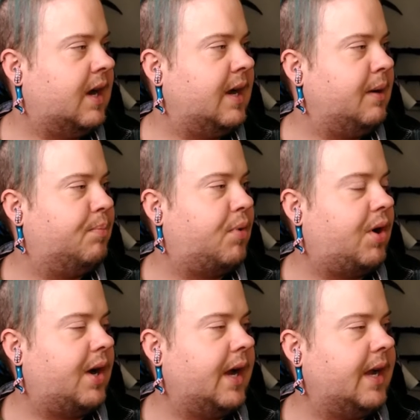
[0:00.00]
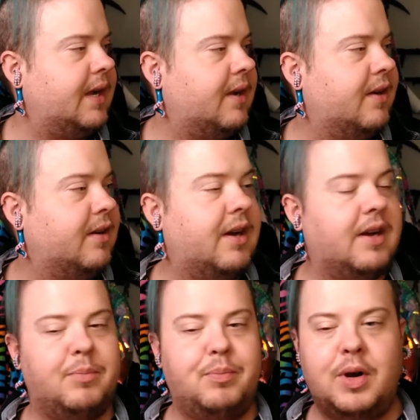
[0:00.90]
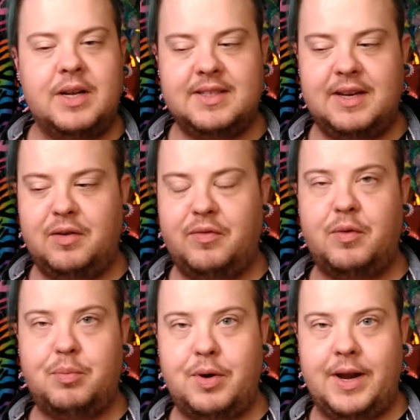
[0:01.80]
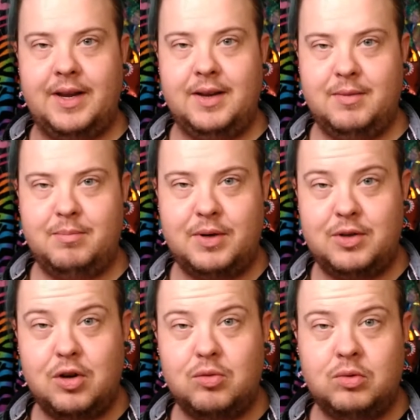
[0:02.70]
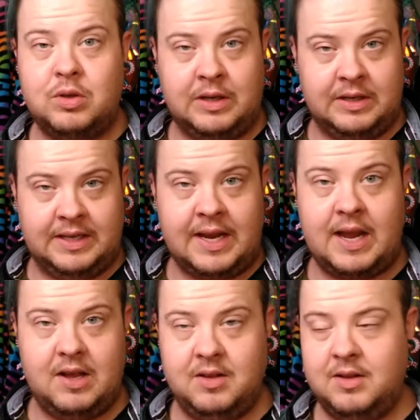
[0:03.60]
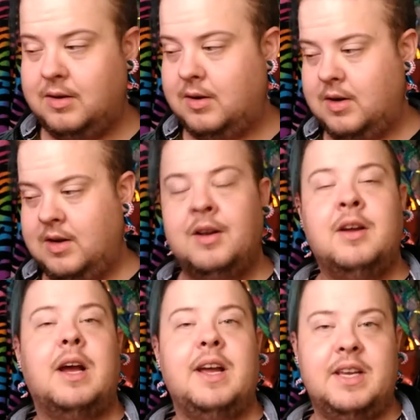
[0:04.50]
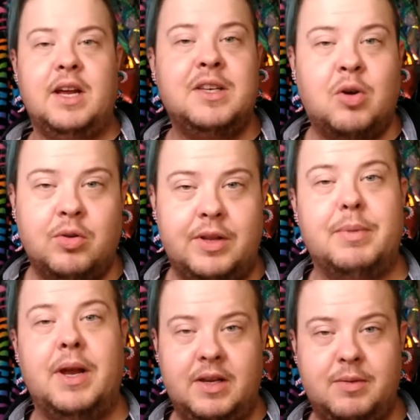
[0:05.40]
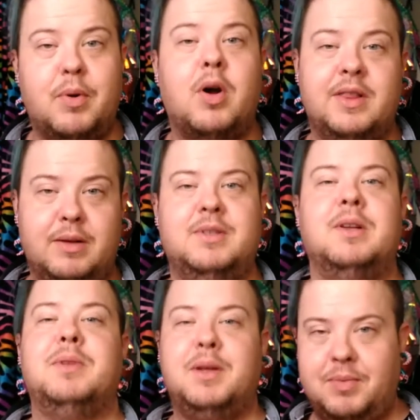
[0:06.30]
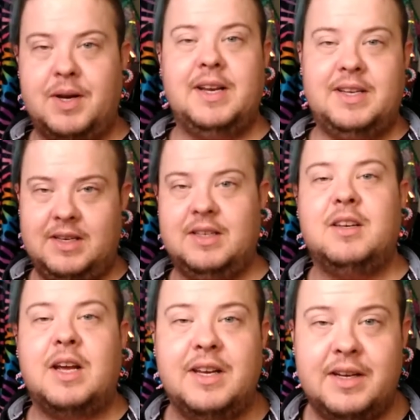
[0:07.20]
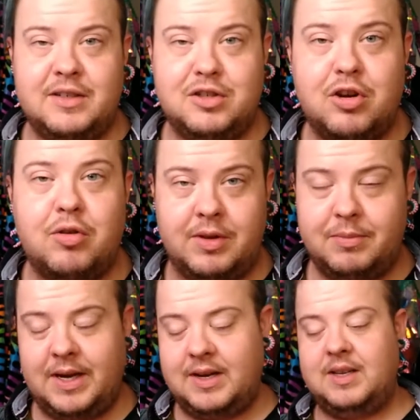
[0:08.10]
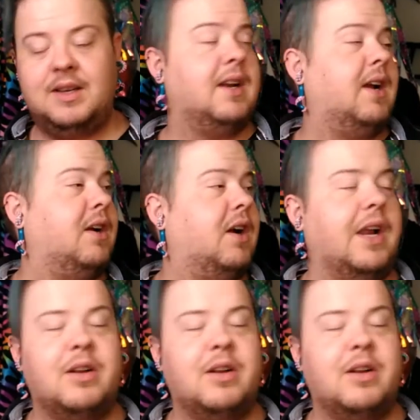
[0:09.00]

I bought a present for Brad, but don't tell. I told them I bought them something, but I didn't show them yet, and